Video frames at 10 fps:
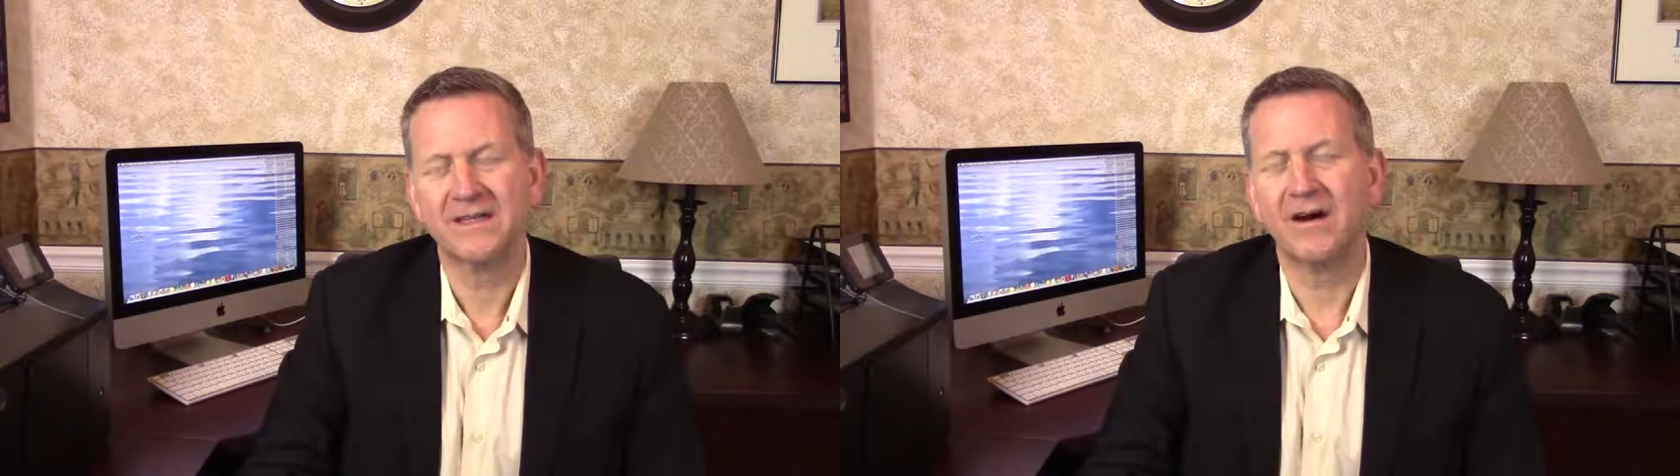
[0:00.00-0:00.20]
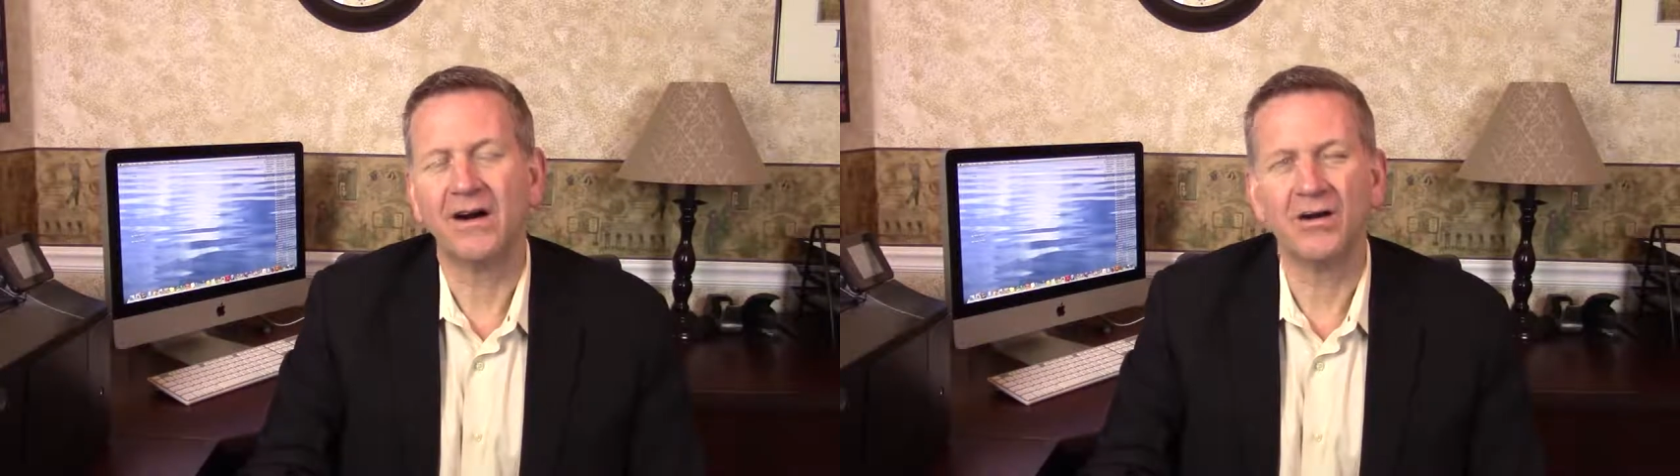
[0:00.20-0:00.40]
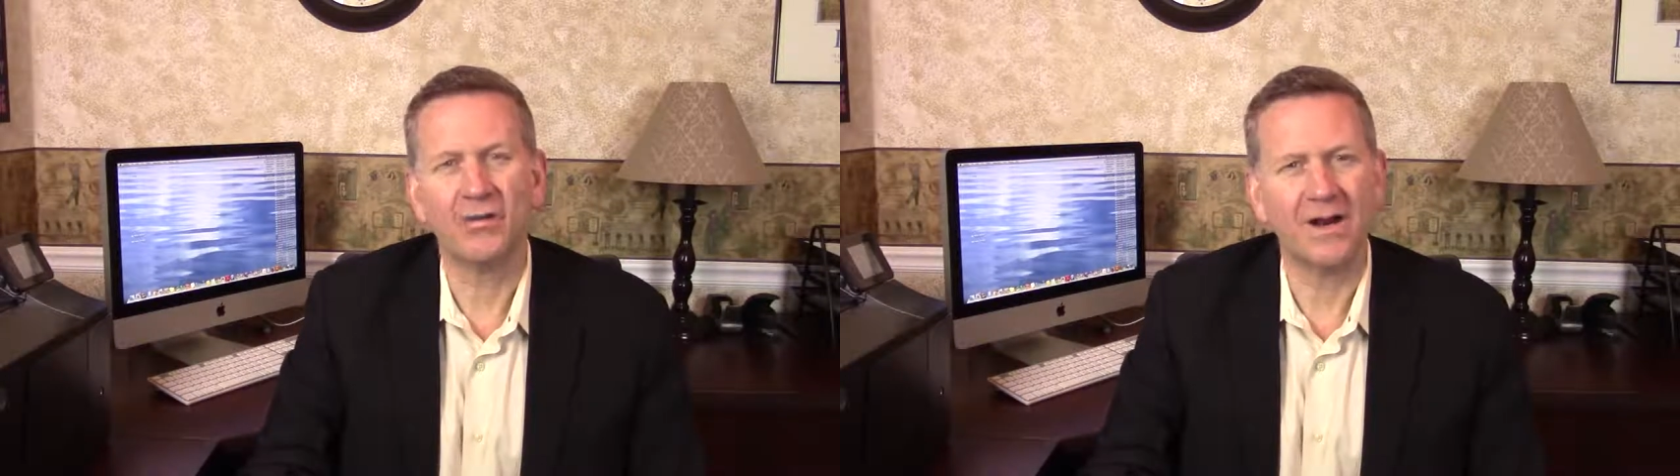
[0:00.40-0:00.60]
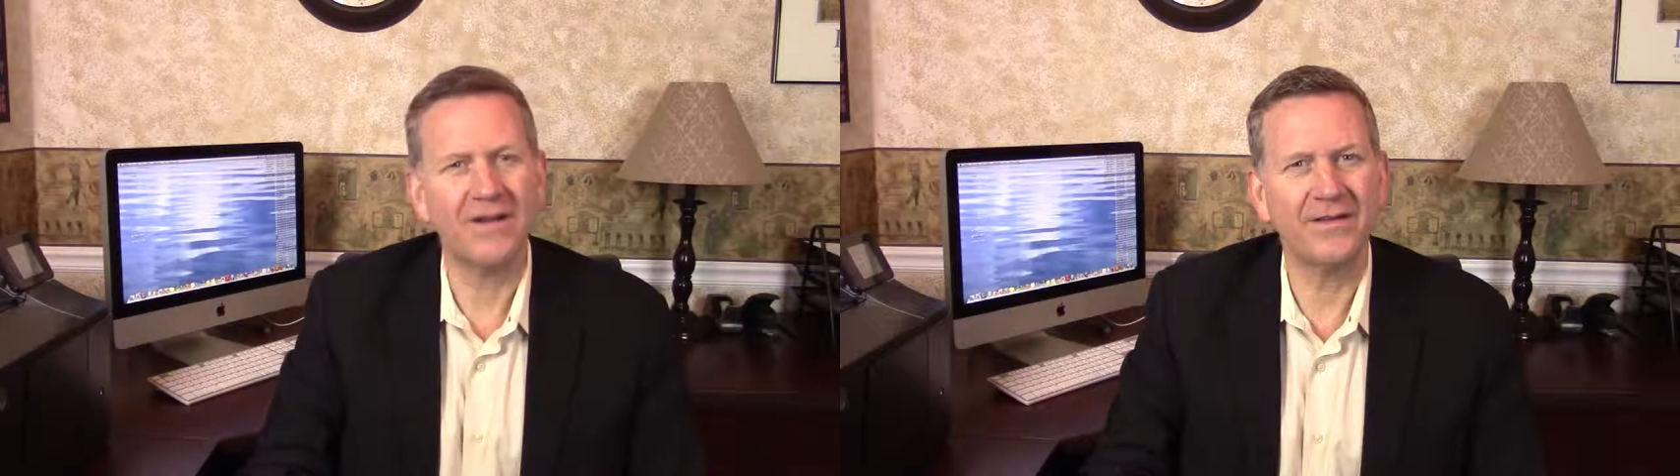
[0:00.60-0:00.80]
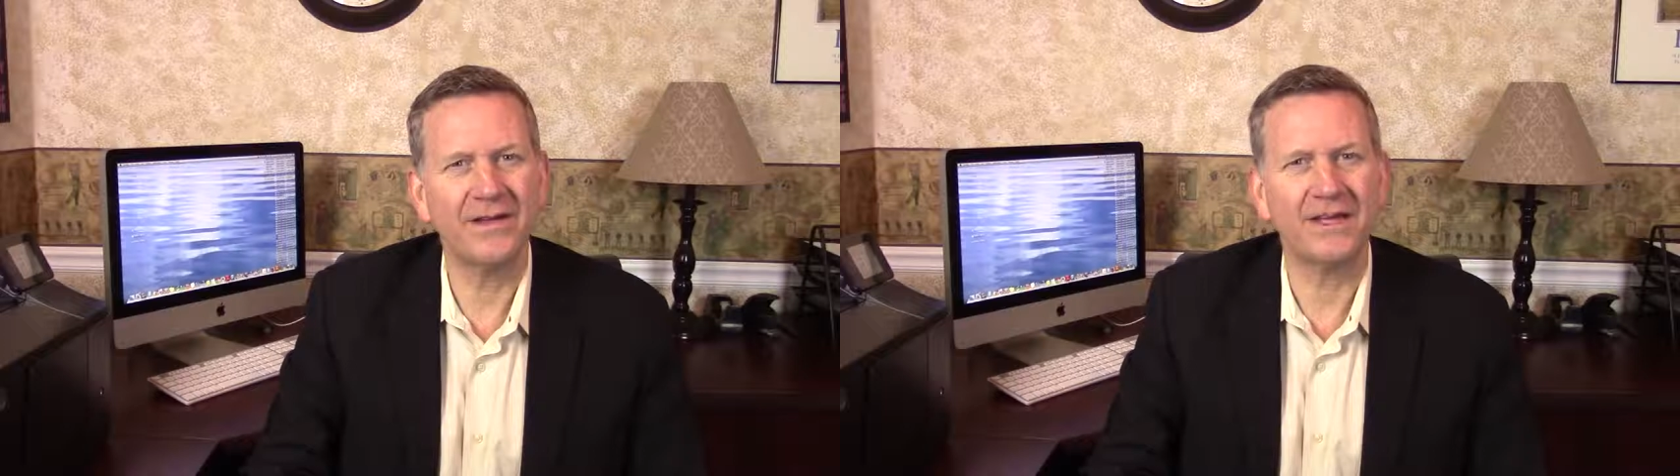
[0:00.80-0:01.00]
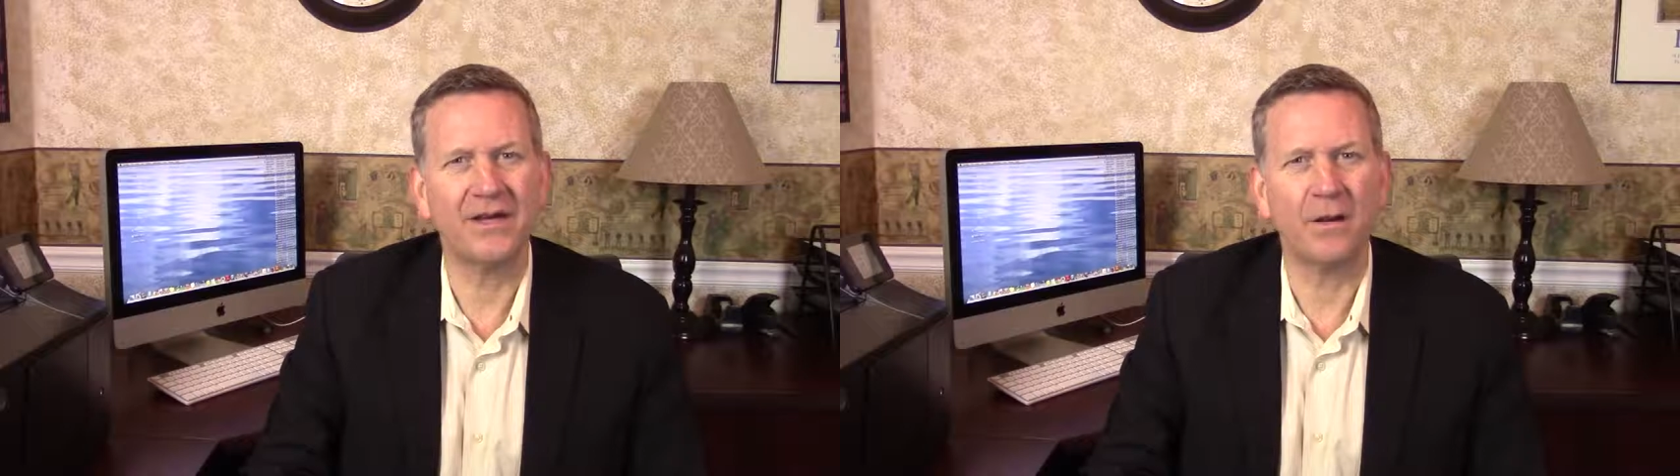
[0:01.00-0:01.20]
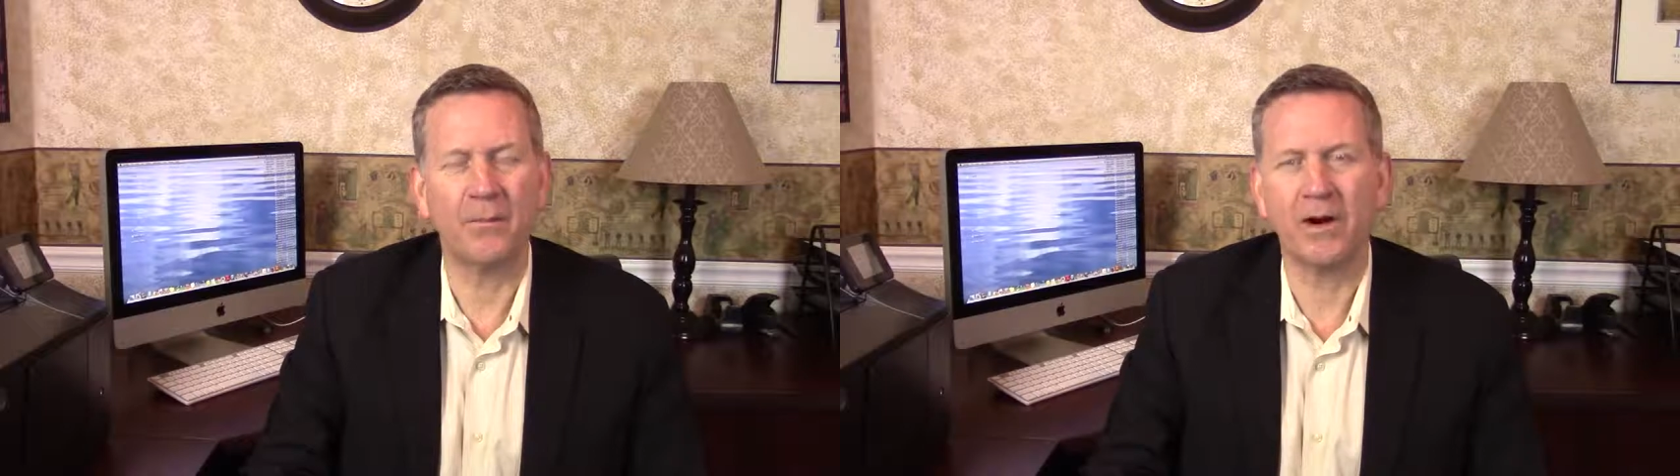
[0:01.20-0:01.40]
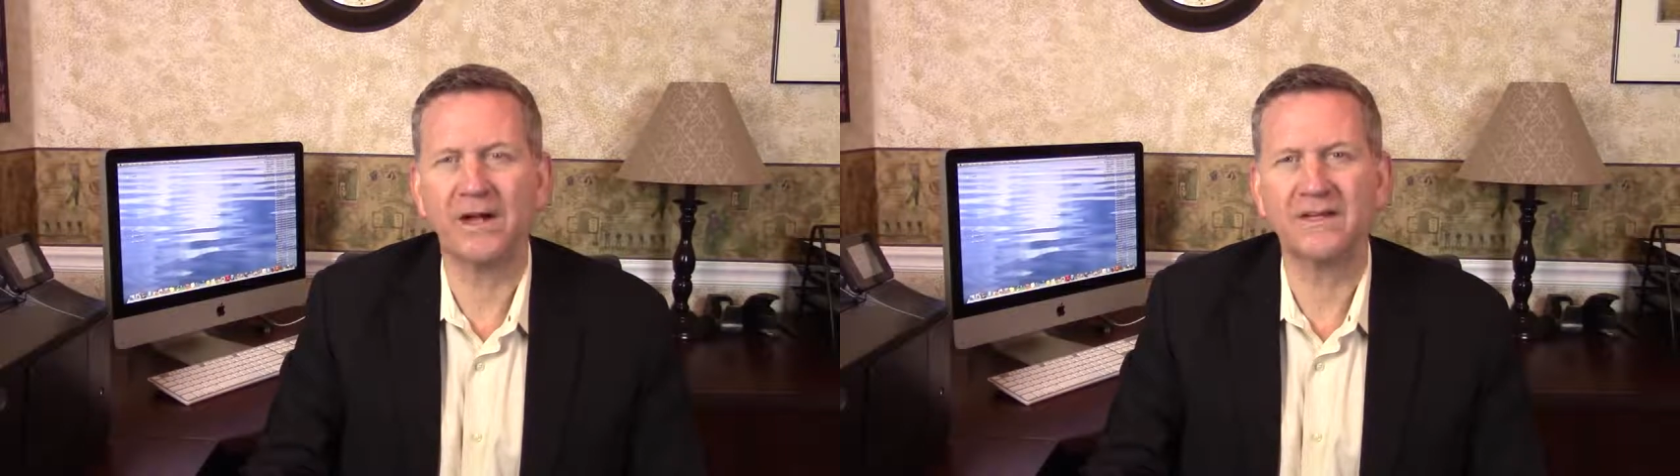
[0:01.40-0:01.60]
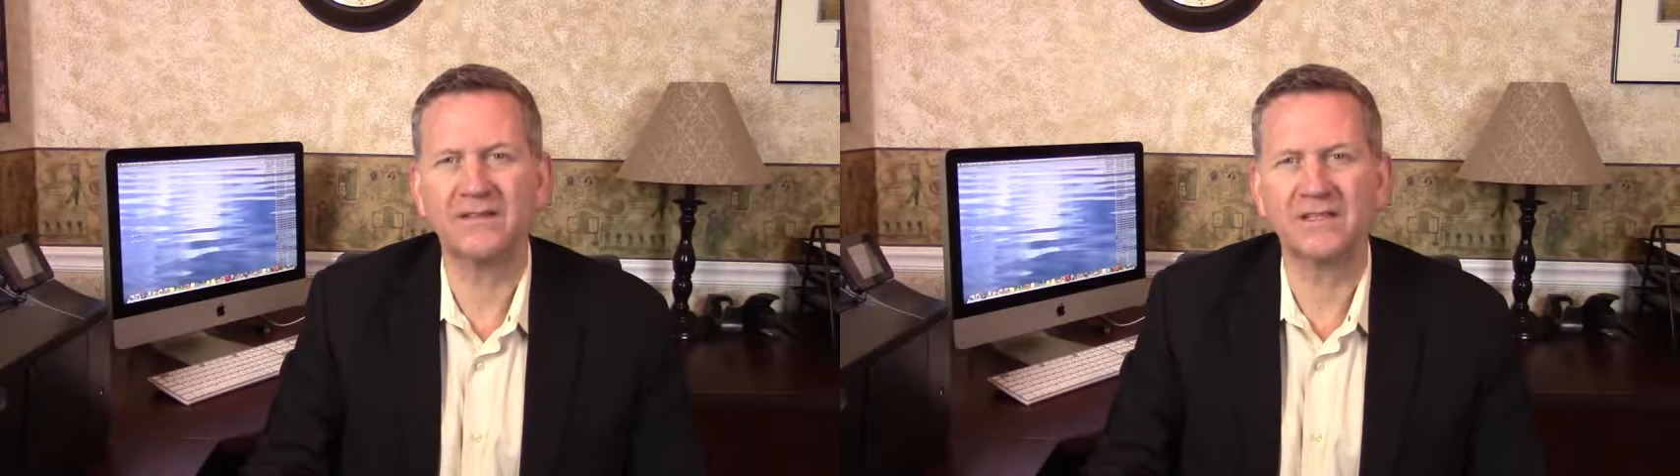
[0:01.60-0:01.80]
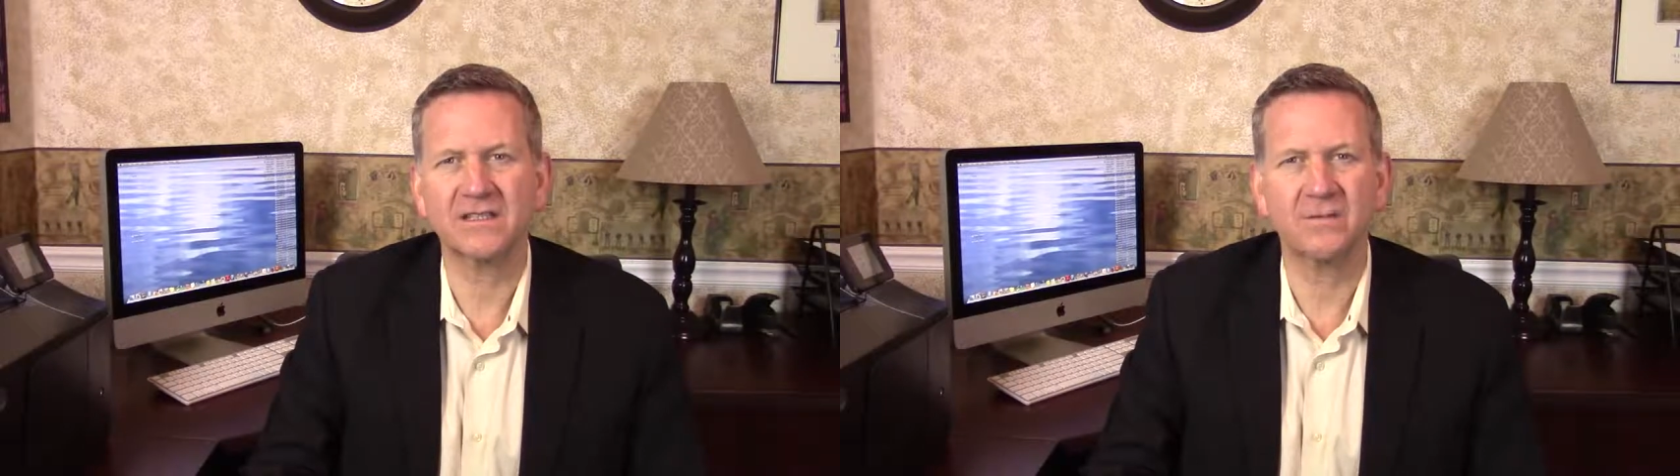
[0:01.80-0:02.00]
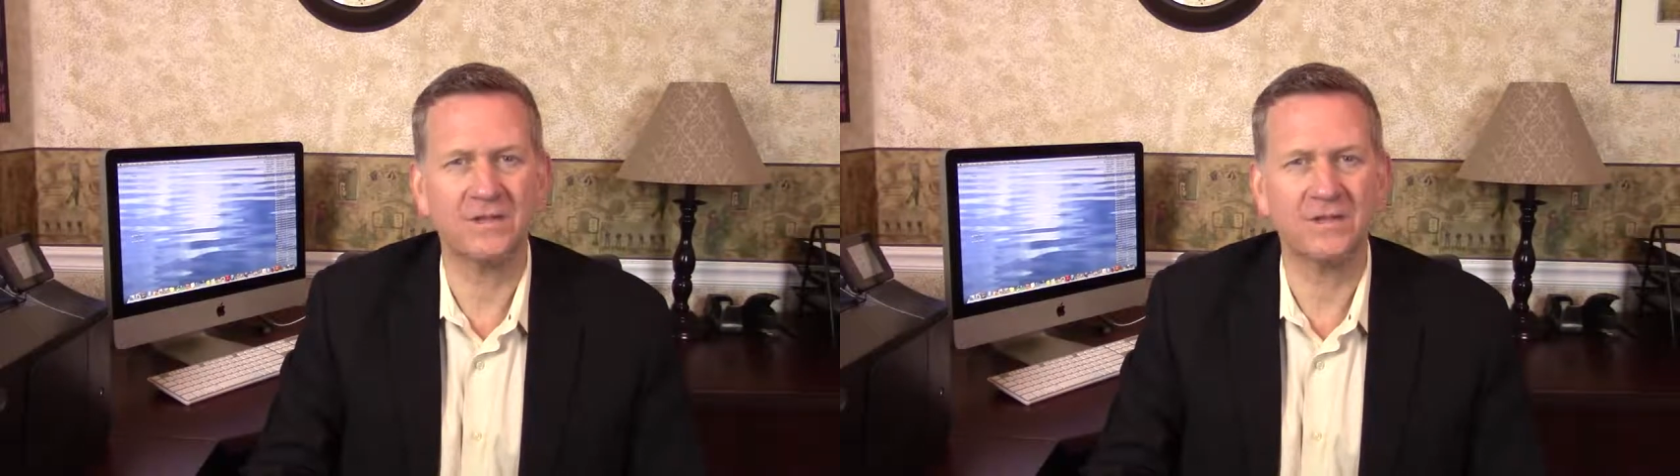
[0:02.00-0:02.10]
Our engraving and our marking system